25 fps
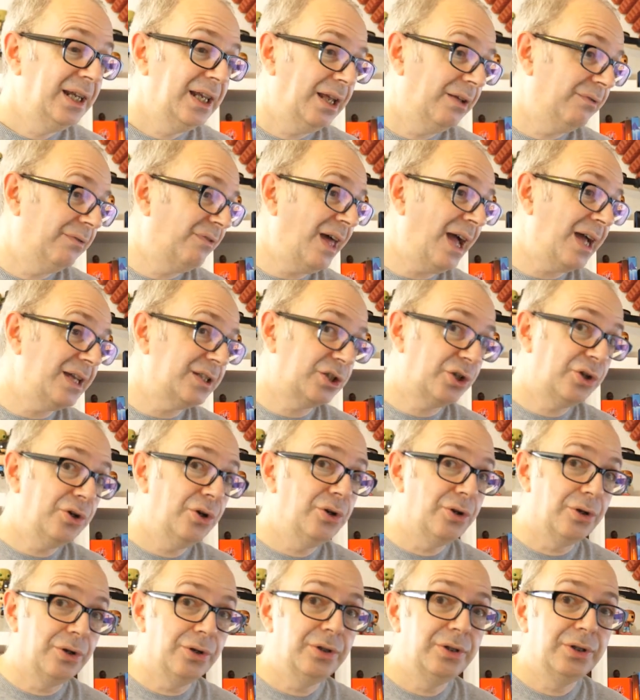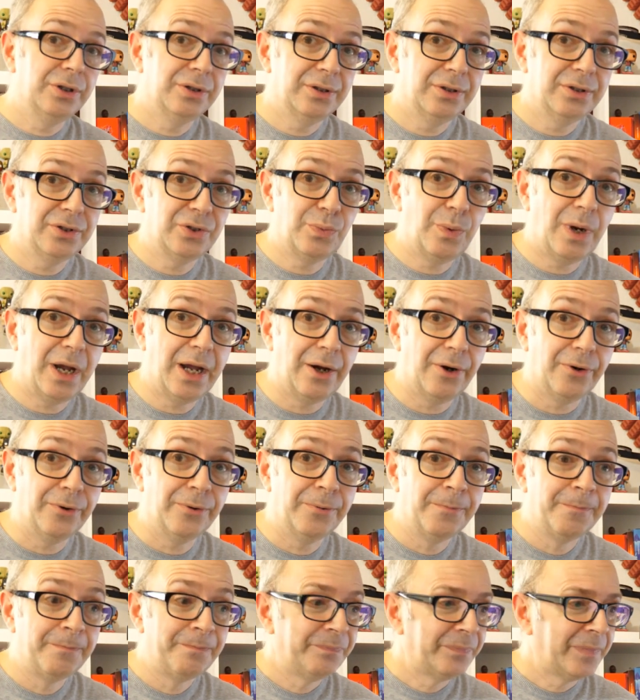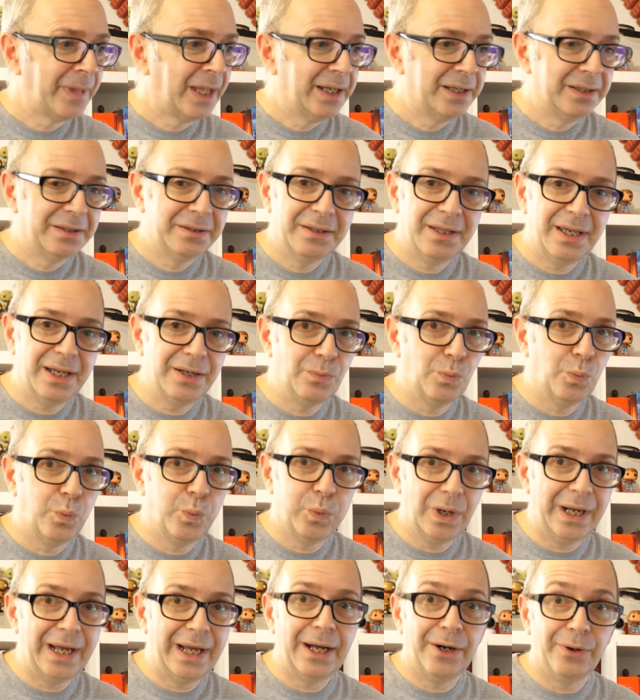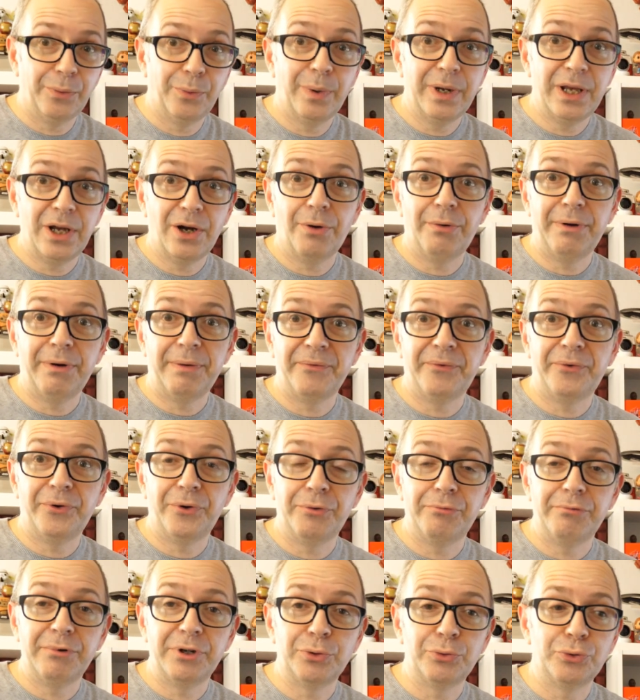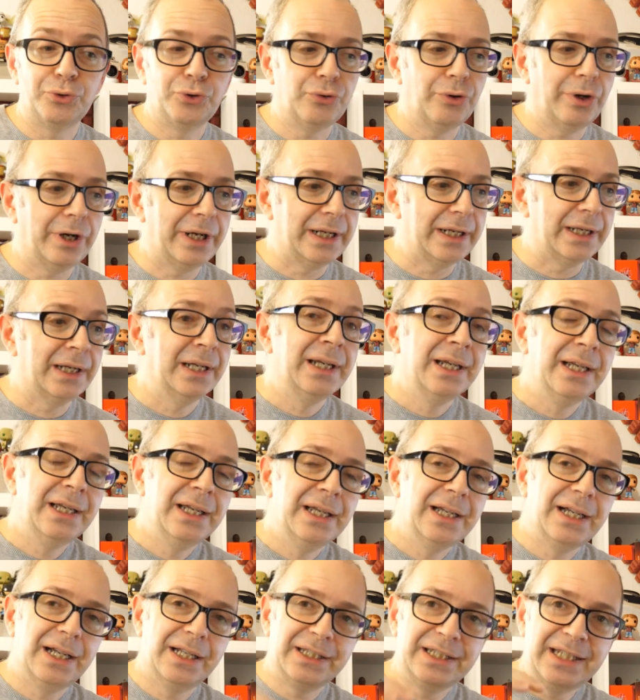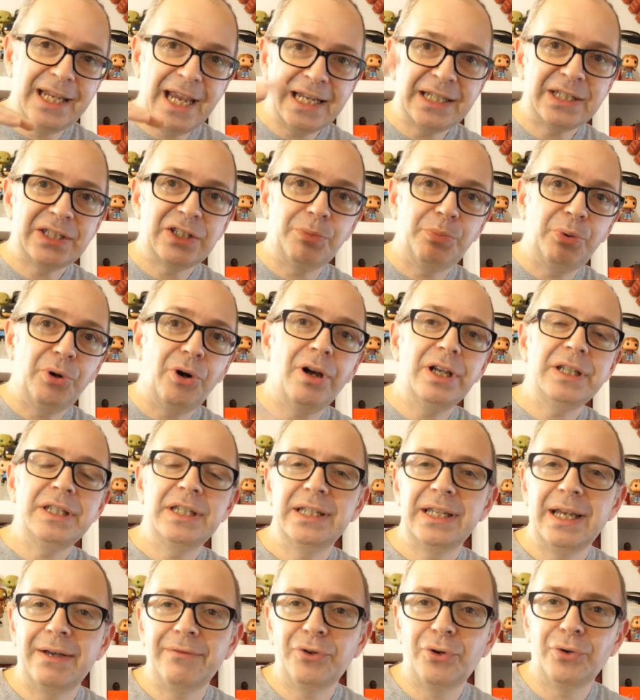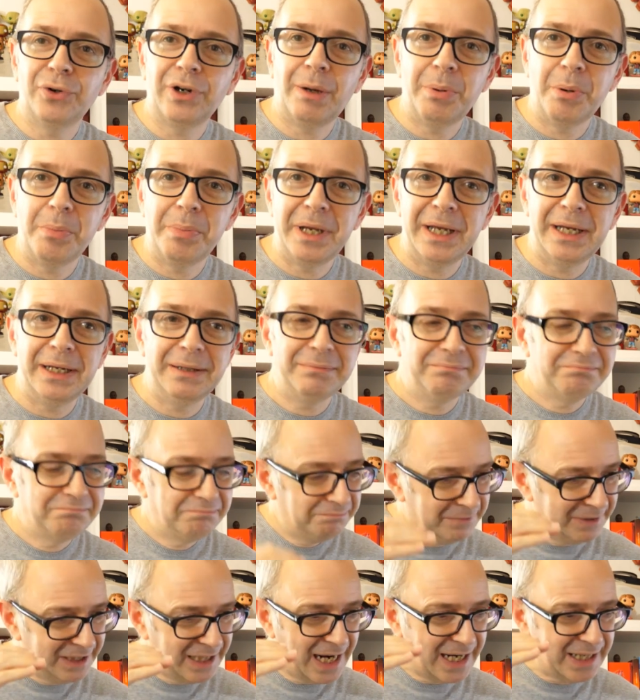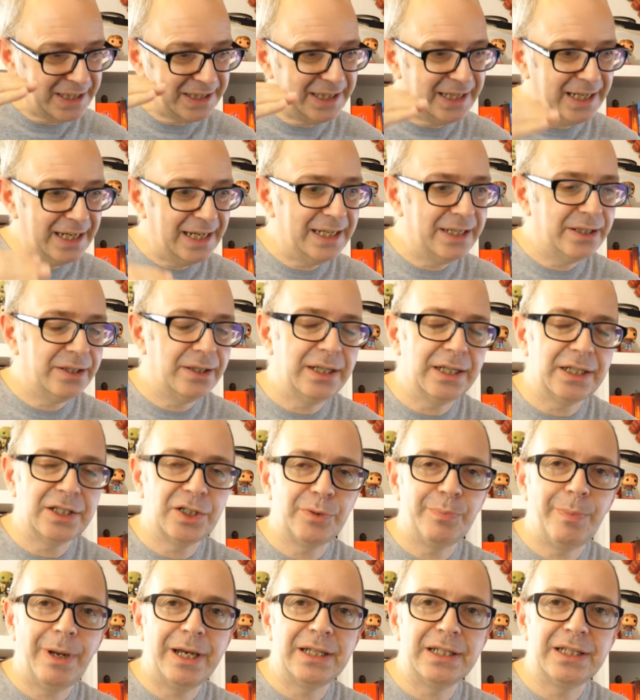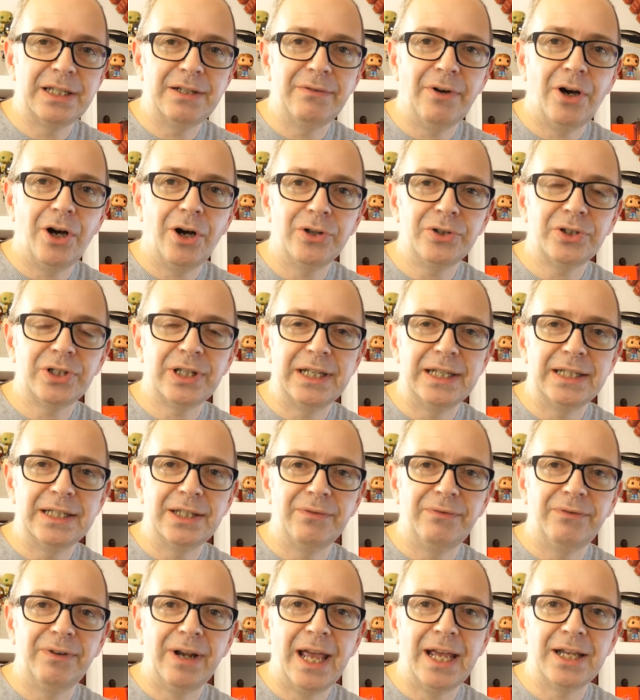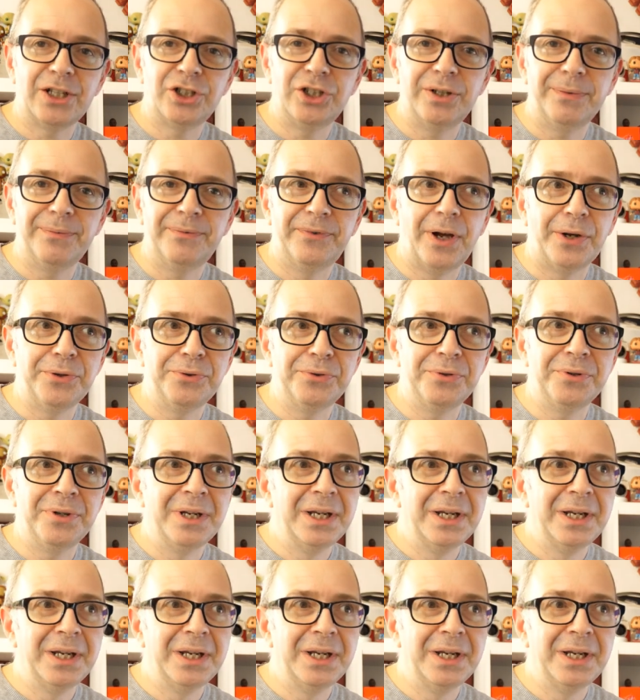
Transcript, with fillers: If that's good as well, then wow, we are in for a real treat. And yes, the prices have gone up a bit. Yes, it is an expensive ask. It is a flagship phone,